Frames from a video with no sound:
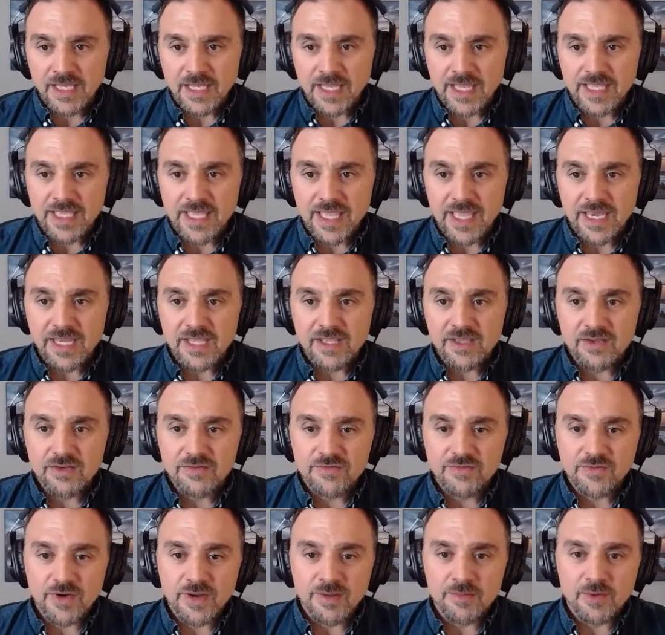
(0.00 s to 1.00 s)
Like any
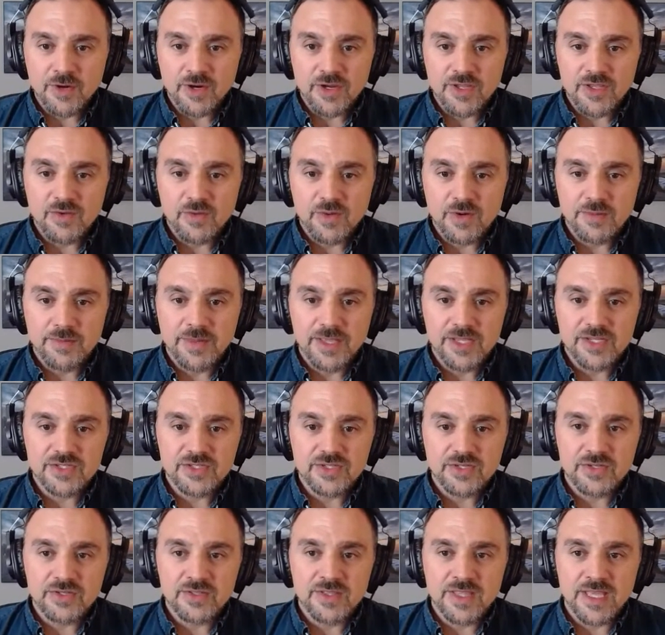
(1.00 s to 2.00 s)
good framework, you want to make
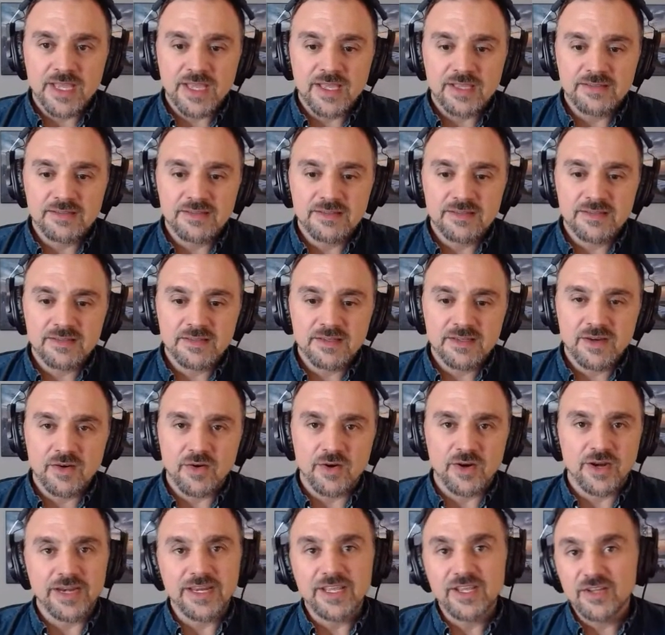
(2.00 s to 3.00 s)
sure that,
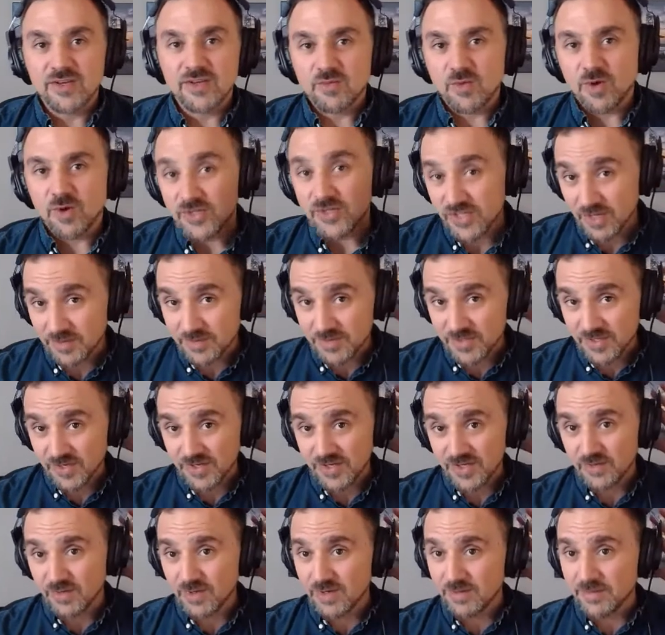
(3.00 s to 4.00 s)
or any good workshop,
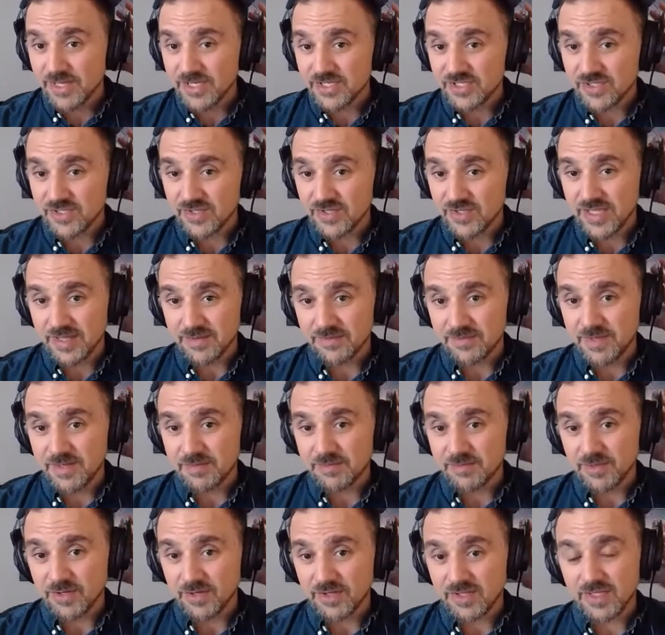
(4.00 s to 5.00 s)
you want to make sure that
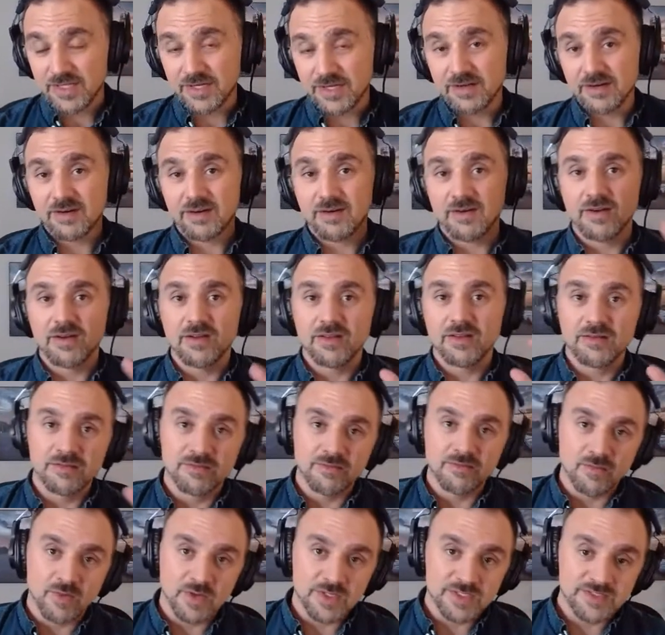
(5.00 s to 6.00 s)
people are clear
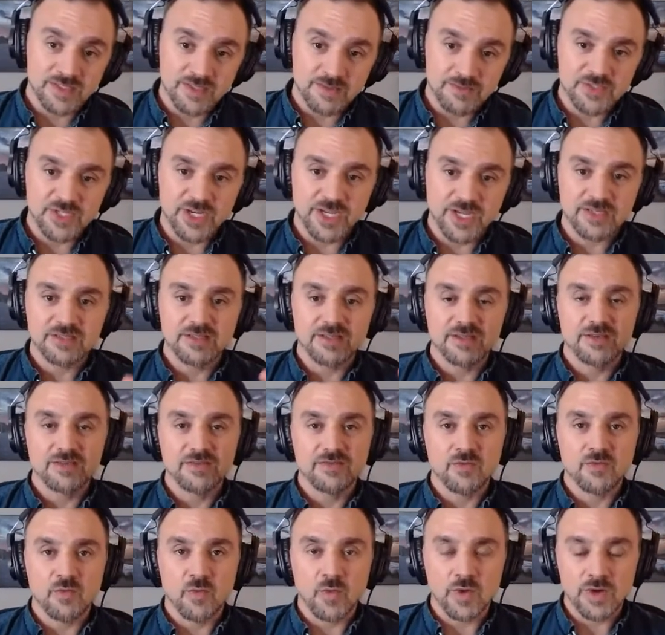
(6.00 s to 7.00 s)
on what's the
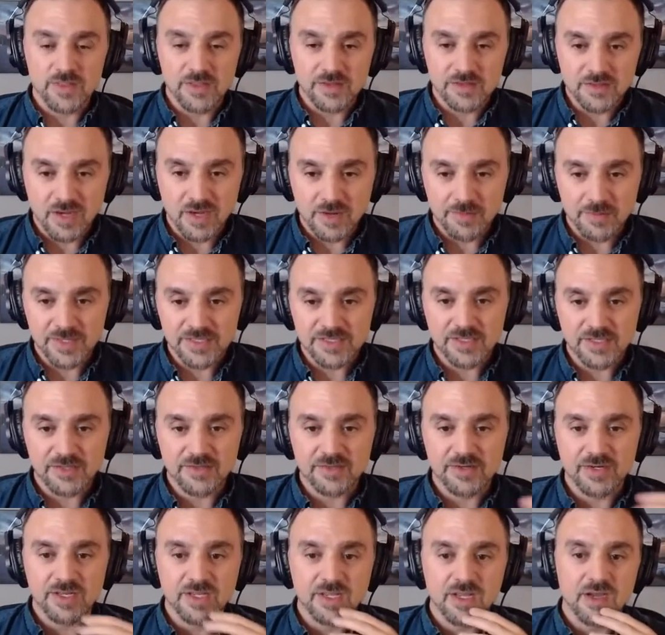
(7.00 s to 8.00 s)
objective, what are the topics that
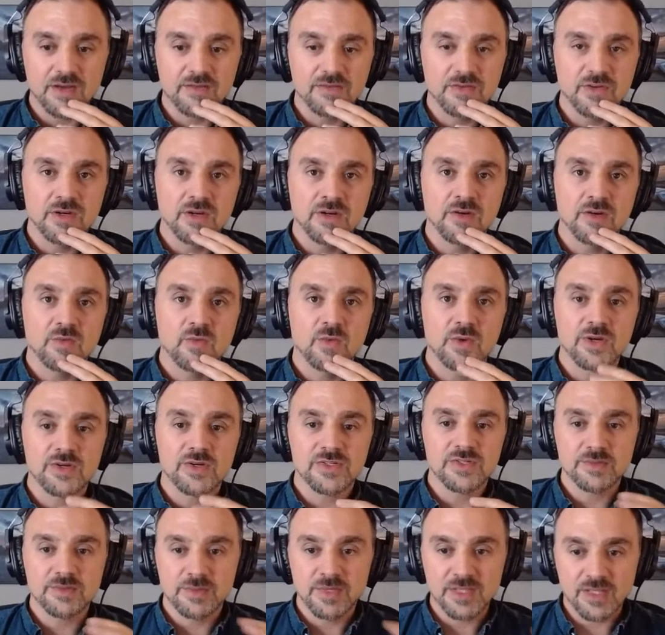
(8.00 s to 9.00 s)
they're going to cover, what
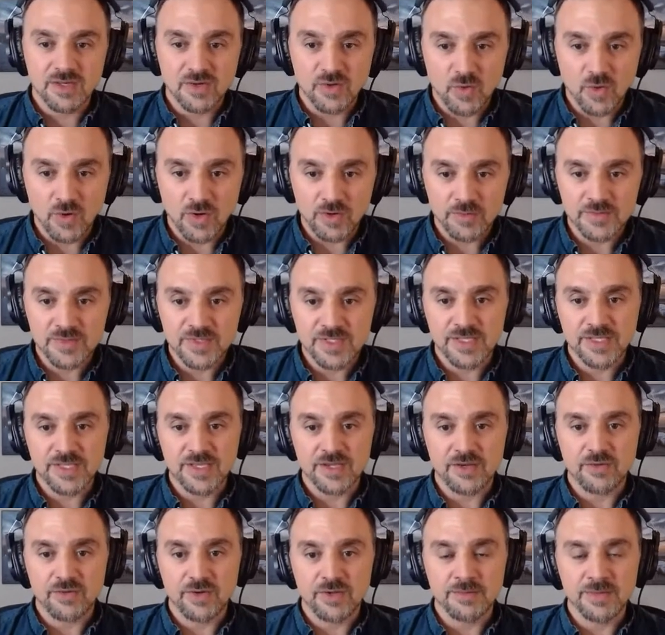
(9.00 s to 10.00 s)
are some of the norms and
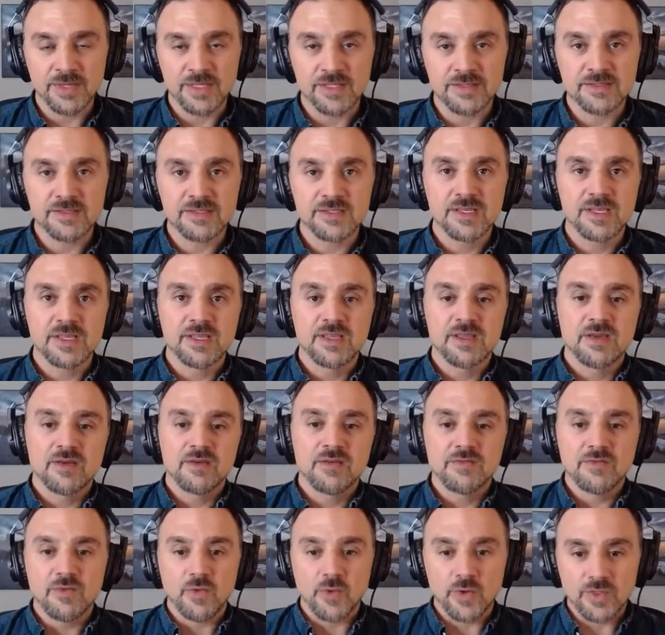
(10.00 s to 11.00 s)
the agreements
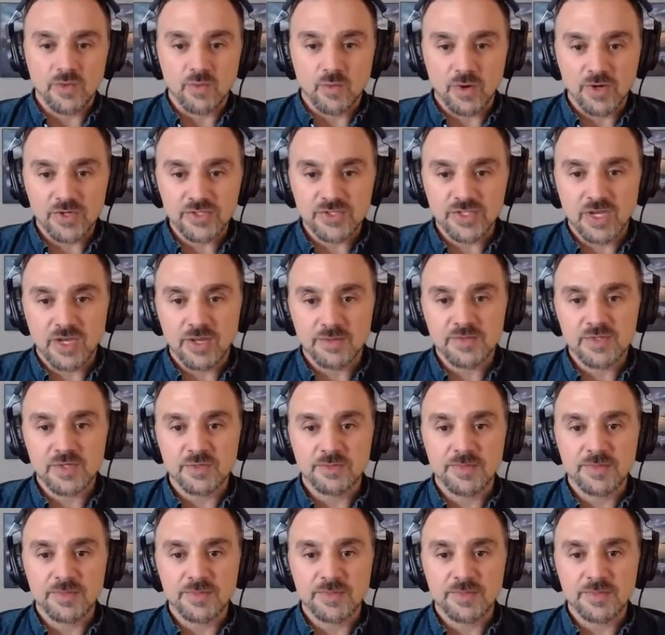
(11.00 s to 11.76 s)
for the workshop.